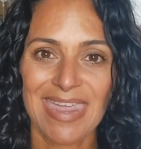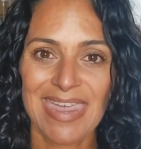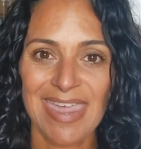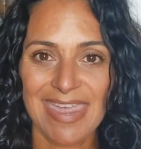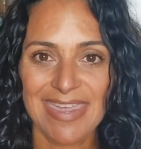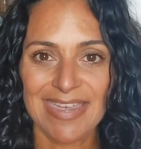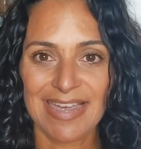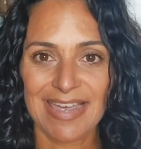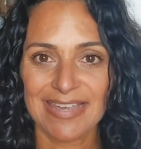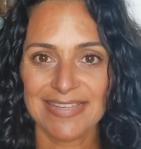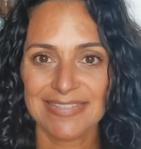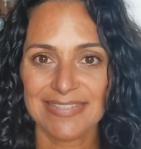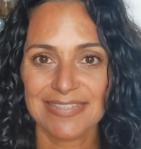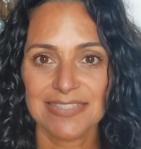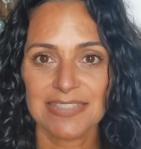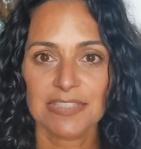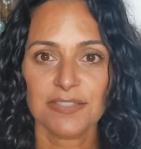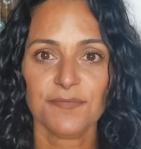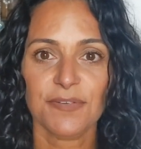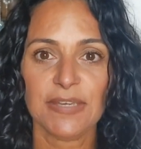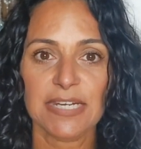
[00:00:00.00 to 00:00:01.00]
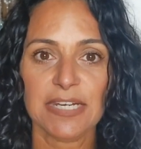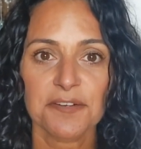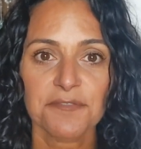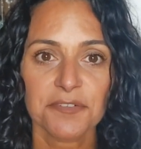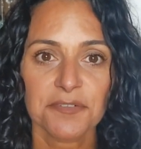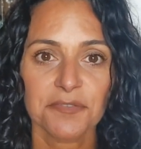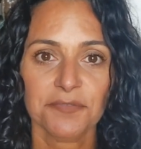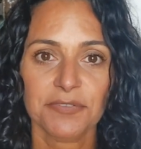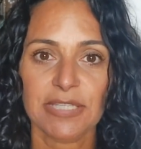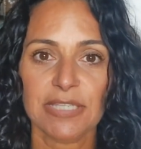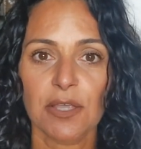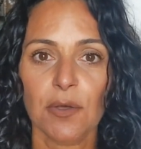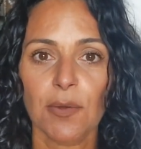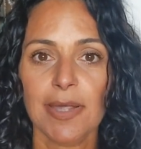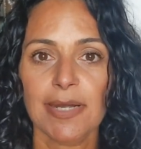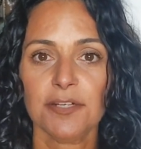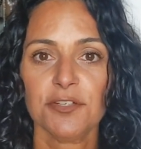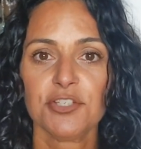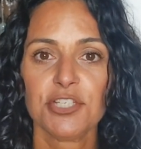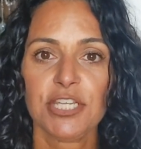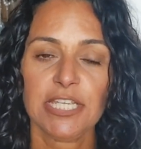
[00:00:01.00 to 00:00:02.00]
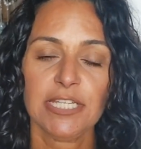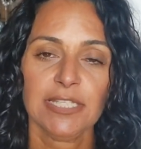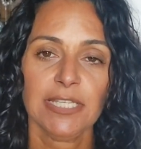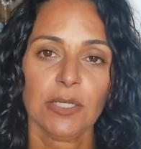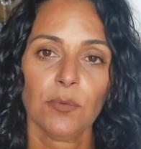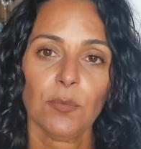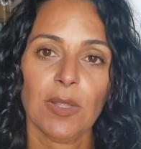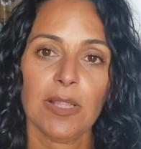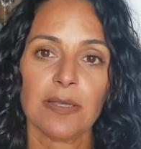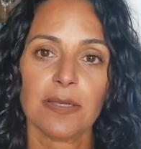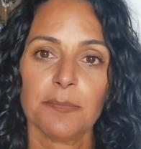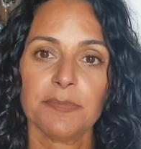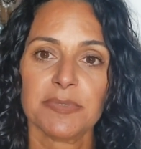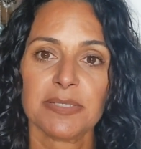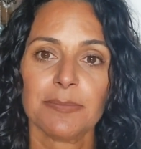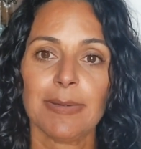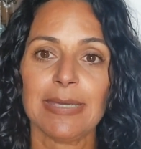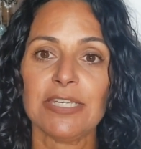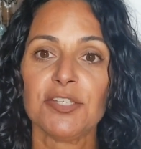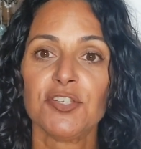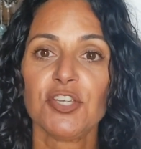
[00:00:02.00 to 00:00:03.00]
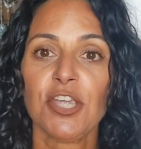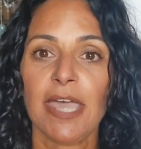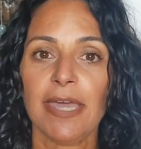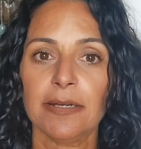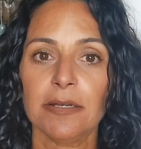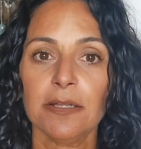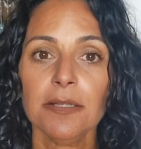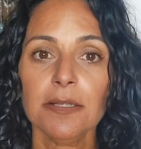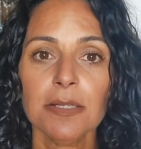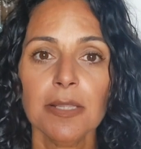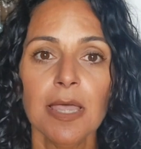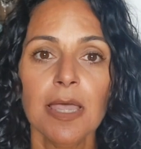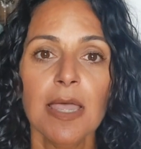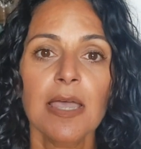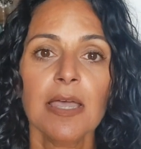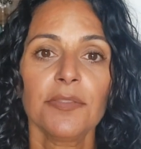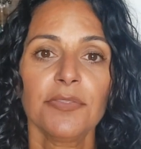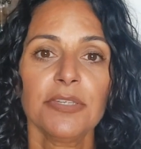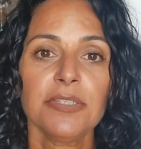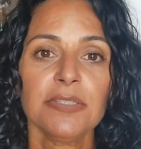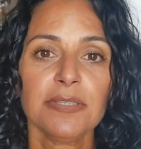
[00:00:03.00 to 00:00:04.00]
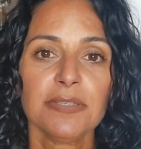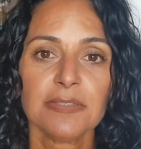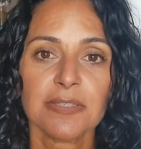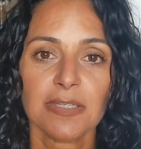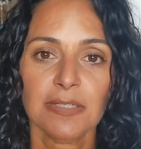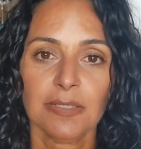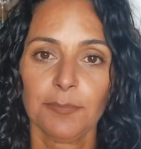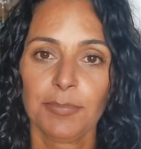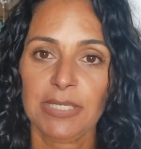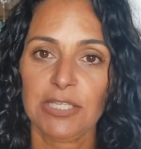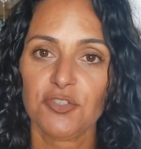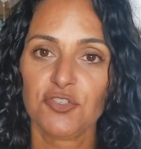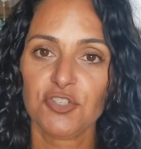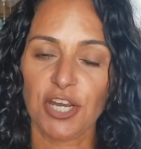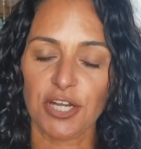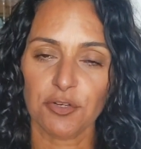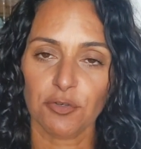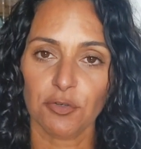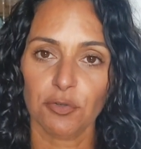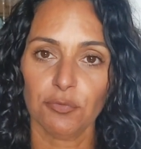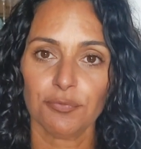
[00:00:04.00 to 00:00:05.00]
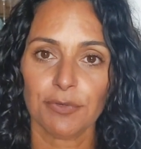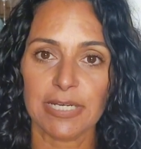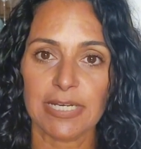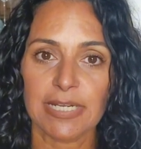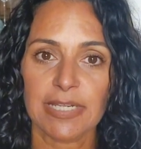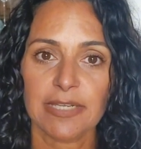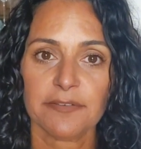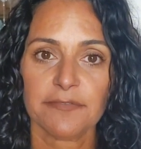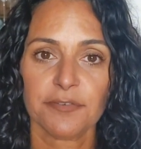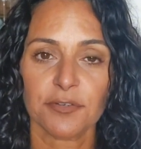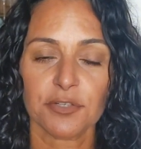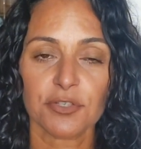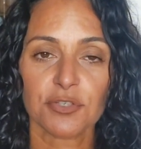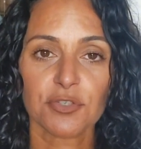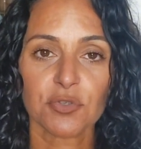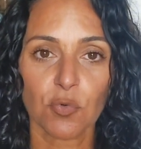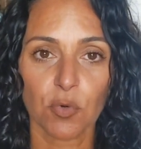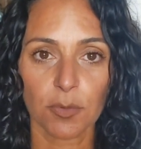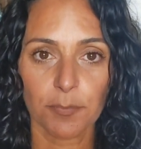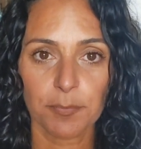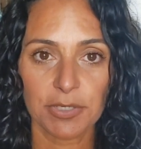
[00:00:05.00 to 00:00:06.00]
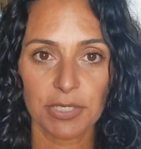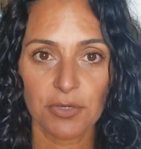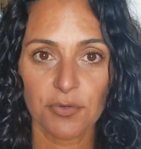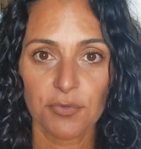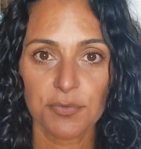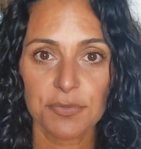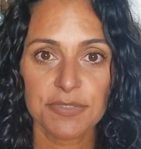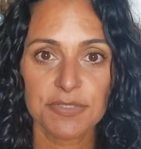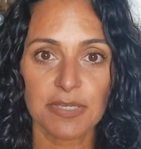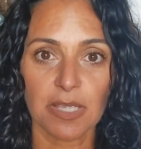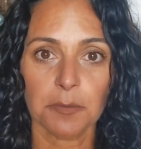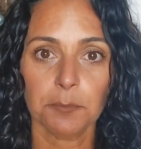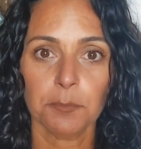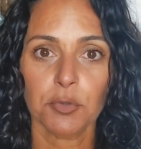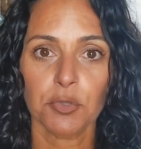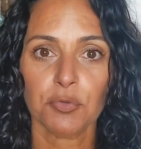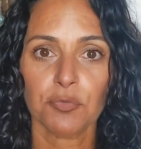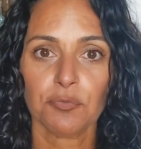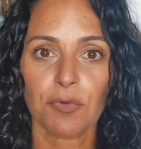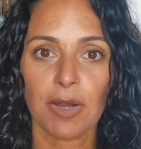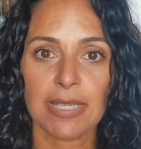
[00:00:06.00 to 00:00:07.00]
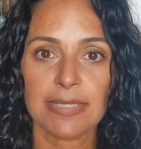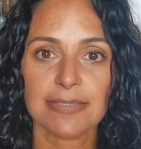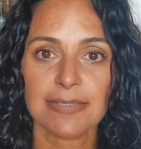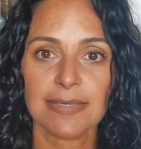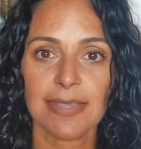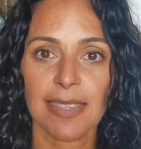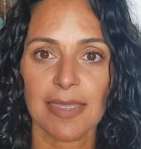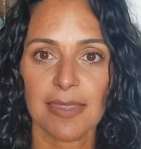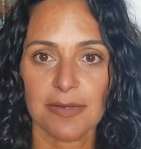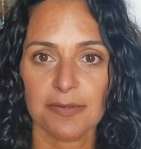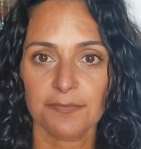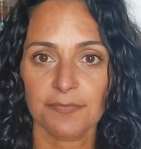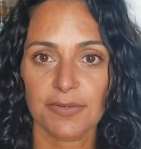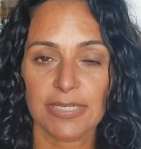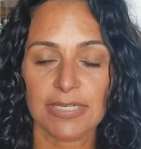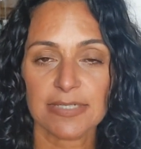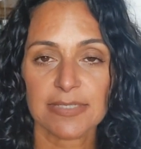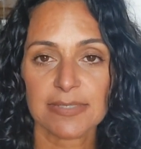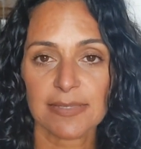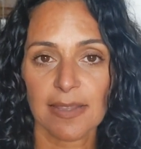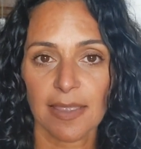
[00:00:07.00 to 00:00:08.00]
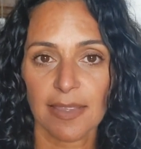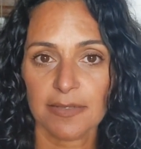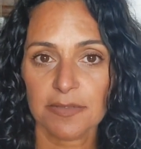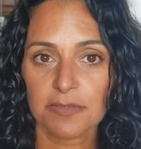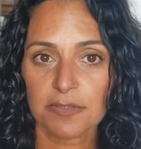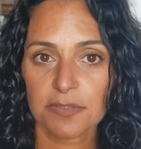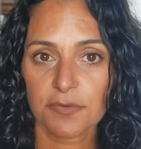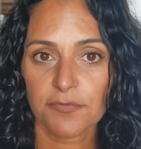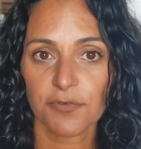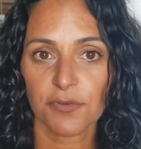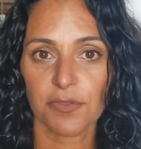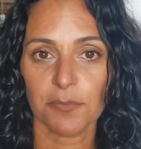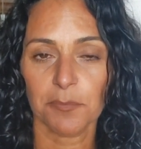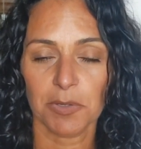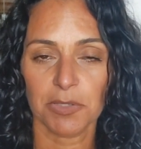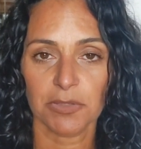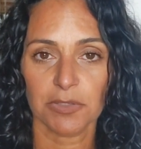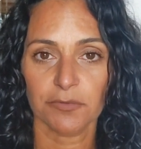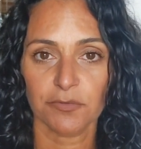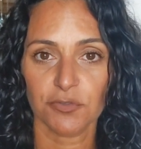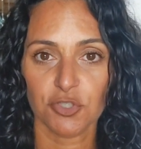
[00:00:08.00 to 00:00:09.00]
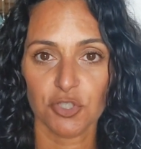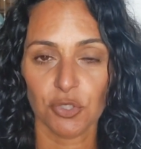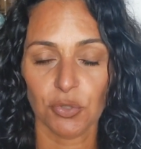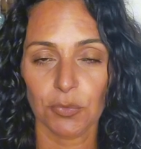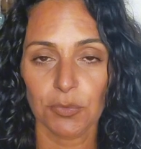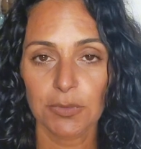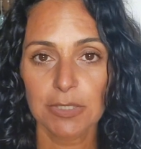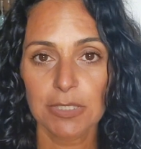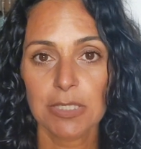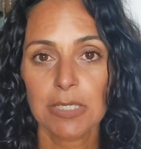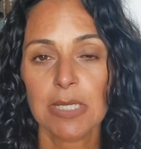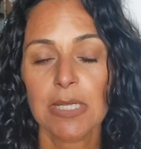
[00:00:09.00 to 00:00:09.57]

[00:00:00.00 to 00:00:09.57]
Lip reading: Hey guys, this is Vita from ViLo Energy Healing. Welcome to my channel. This is going to be a general reading for Scorpio, Sun, Moon, Rising, and Venus signs for the month of June.